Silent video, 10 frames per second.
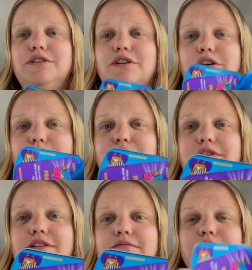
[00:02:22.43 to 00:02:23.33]
the dog
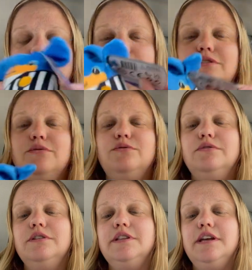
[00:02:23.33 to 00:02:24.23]
breed, which is so
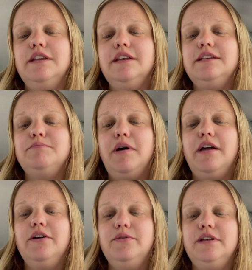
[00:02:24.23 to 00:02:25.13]
cool. And then his
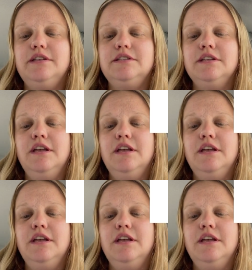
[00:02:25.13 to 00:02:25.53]
bio is,